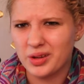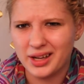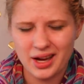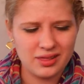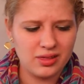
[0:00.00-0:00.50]

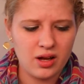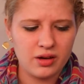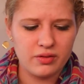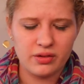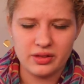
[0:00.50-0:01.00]
Like, I
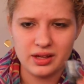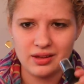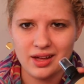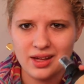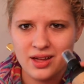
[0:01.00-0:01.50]
love the
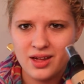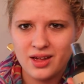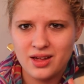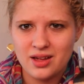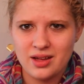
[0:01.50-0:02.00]
like
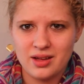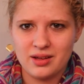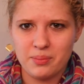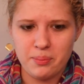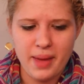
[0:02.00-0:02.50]

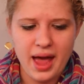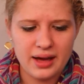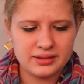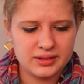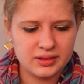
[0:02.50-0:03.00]

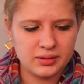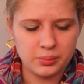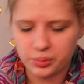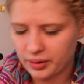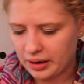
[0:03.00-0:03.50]
matte
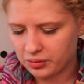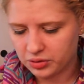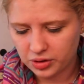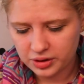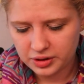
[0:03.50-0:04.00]

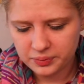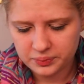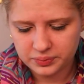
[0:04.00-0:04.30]
brown look.